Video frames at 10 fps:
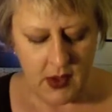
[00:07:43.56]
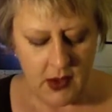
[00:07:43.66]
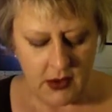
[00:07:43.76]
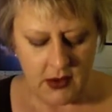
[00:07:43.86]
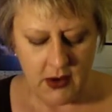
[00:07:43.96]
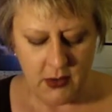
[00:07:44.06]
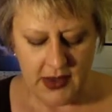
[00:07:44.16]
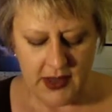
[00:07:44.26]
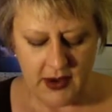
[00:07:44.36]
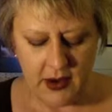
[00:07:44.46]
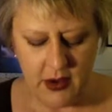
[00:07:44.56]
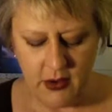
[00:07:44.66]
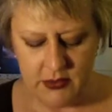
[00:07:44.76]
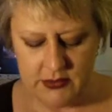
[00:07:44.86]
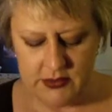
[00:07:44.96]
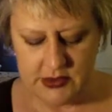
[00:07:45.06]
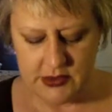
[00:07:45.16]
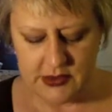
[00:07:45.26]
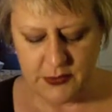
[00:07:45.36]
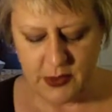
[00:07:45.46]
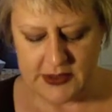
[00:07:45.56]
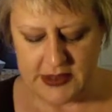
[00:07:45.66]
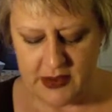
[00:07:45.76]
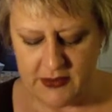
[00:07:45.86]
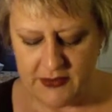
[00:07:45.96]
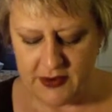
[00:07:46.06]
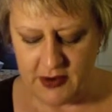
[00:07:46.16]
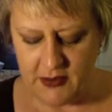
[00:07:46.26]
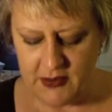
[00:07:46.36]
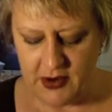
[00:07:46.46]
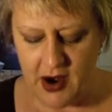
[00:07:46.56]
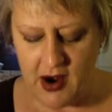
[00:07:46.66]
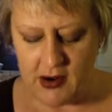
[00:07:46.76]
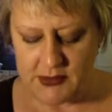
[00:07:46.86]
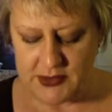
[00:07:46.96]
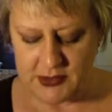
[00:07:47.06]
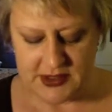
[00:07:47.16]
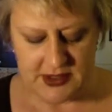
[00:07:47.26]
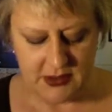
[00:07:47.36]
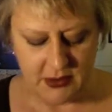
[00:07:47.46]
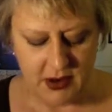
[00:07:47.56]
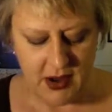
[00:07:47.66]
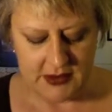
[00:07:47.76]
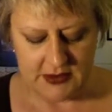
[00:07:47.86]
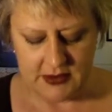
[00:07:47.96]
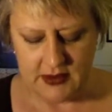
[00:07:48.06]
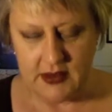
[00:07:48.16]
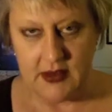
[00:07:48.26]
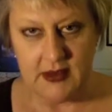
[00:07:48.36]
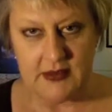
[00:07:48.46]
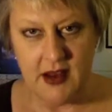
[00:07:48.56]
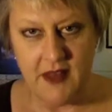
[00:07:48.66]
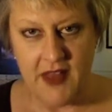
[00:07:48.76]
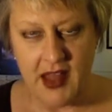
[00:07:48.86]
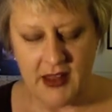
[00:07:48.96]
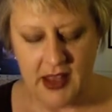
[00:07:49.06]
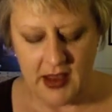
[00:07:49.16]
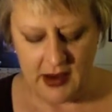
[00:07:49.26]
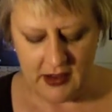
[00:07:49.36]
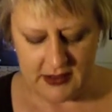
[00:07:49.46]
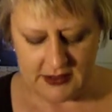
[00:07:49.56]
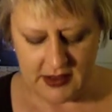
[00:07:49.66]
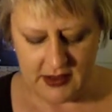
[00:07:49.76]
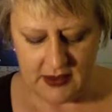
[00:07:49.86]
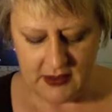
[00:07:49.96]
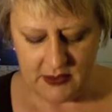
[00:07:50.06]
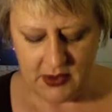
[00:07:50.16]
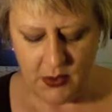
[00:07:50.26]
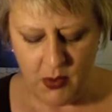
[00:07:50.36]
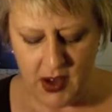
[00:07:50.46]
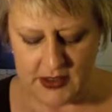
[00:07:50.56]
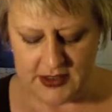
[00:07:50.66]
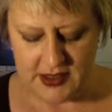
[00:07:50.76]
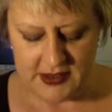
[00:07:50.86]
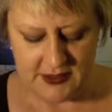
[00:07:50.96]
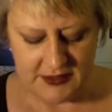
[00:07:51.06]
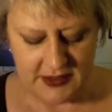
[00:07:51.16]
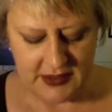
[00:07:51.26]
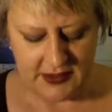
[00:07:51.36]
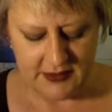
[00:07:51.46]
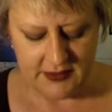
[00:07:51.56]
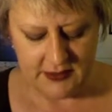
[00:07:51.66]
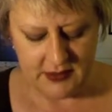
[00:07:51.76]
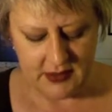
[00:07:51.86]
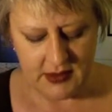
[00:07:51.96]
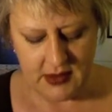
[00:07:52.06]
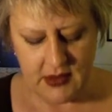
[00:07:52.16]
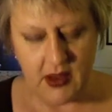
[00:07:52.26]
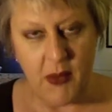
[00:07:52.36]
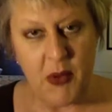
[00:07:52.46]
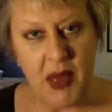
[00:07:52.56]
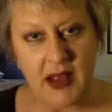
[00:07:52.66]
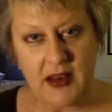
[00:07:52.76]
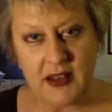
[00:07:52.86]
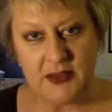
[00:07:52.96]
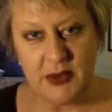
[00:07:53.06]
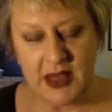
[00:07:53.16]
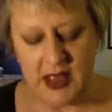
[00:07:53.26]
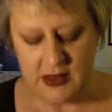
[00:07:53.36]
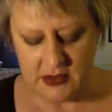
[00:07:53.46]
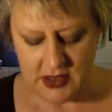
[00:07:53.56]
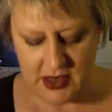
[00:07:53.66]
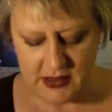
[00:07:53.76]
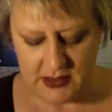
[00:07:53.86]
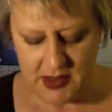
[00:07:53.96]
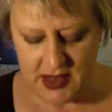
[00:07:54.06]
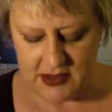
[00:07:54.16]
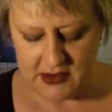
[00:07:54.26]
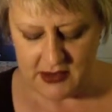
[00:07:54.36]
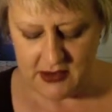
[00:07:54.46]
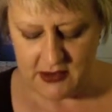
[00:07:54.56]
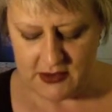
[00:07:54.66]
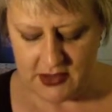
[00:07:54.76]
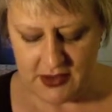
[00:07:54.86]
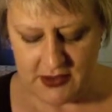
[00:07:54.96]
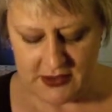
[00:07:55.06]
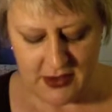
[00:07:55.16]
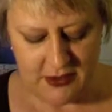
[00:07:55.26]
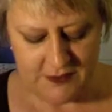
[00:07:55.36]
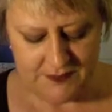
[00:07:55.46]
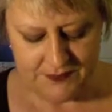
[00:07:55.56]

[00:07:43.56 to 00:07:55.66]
Girl, we gotta go. Jerry's voice sounded firm. Her arms were still crossed. It's not that late, Ella said, but her watch said differently. You coming back next weekend? J.D. managed a nonchalant tone.